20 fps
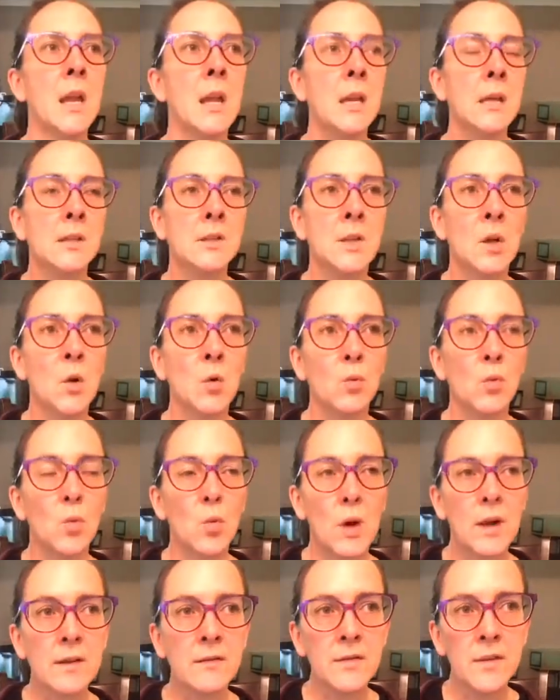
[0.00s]
So
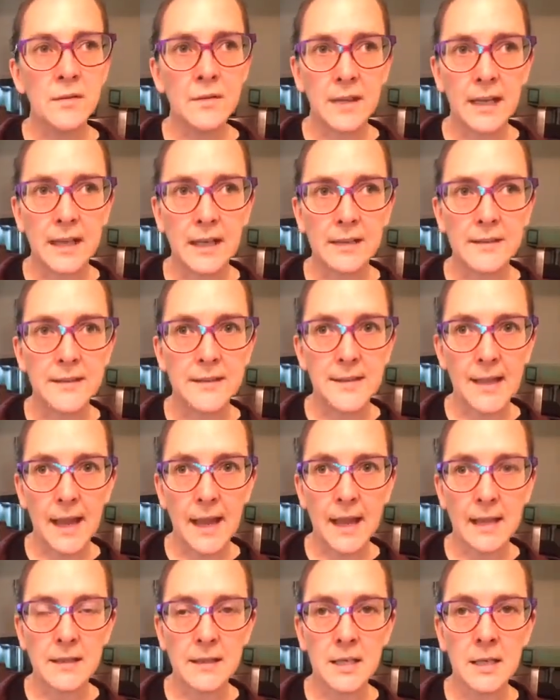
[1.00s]
one of the things
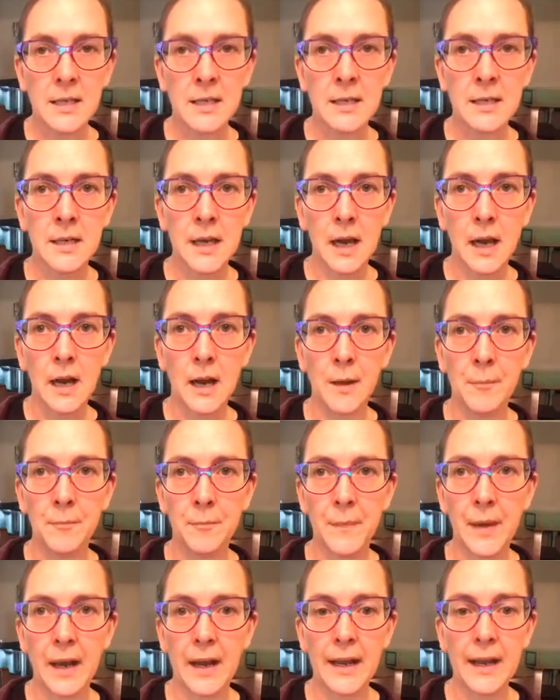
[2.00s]
that
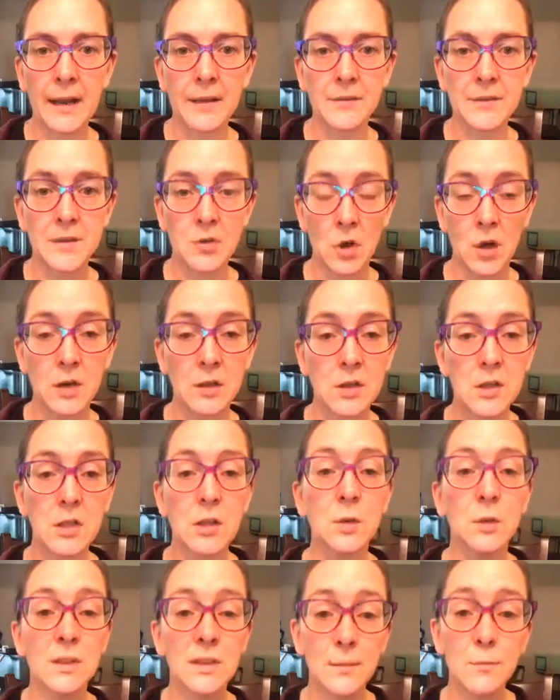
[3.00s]
I have started to
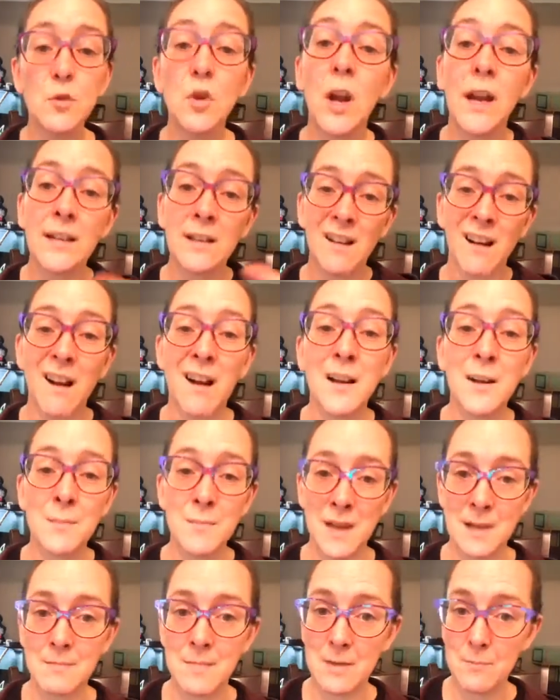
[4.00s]
do is I'm trying to
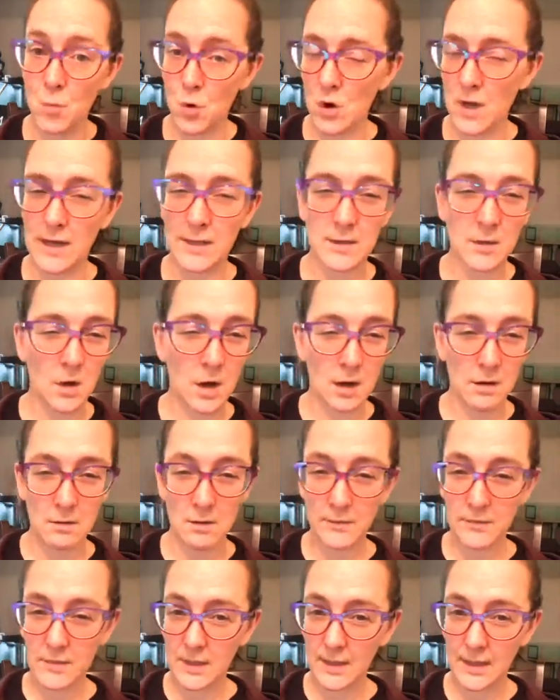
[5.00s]
automate my morning so I don't
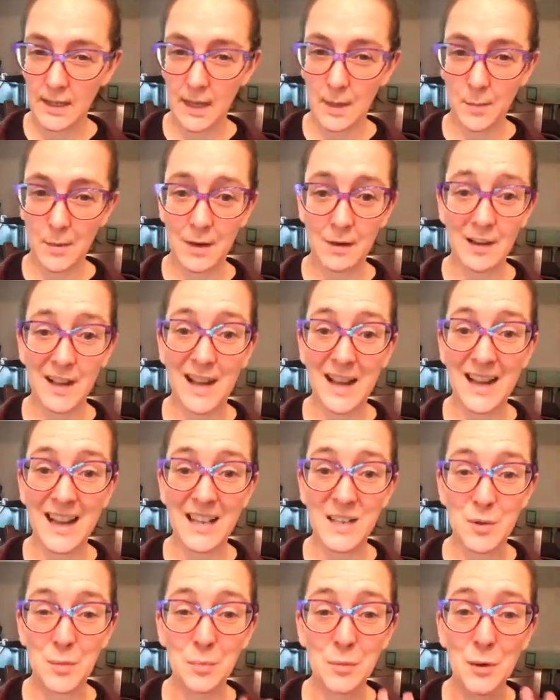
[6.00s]
have to think about it and I
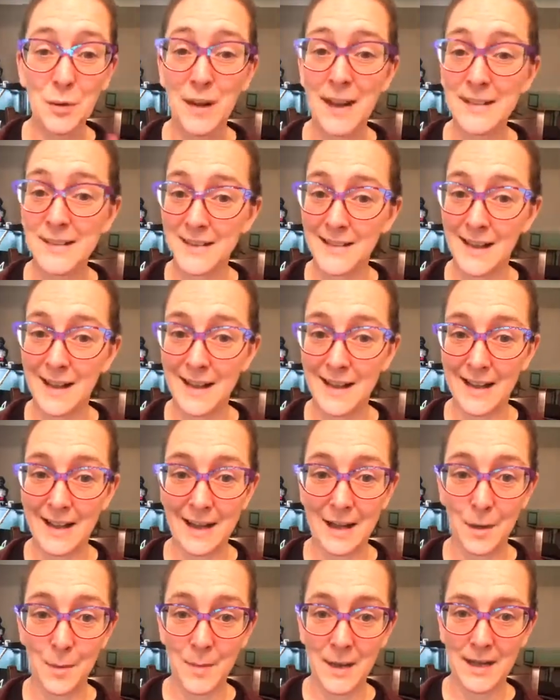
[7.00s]
don't procrastinate getting
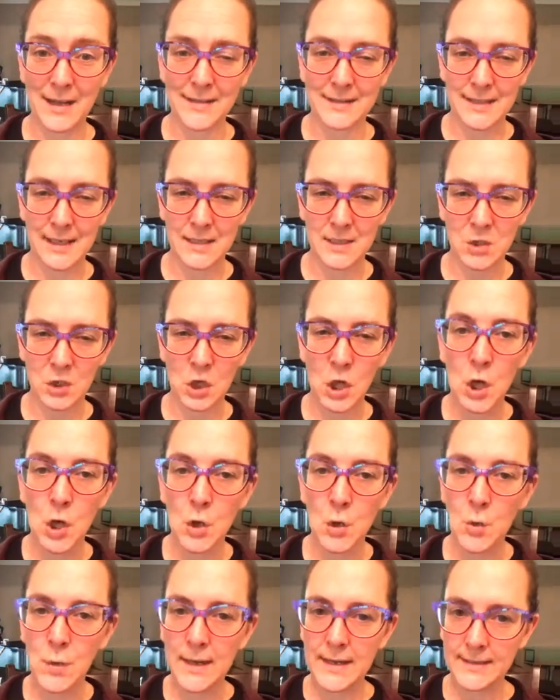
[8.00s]
out of bed, because that's
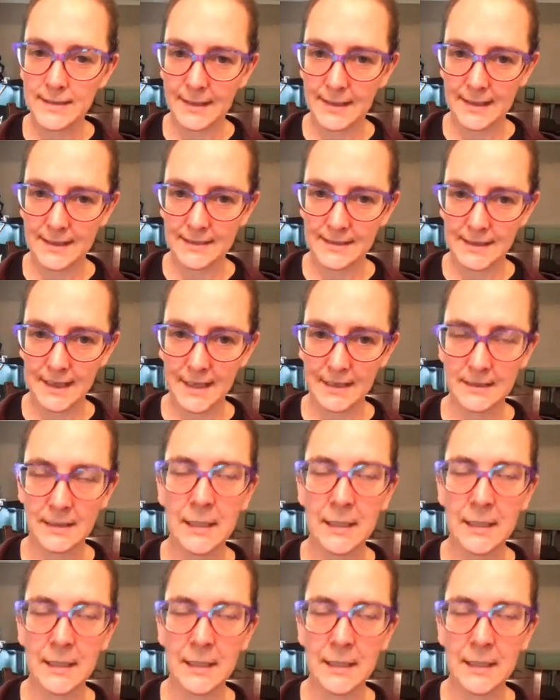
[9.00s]
too easy these days.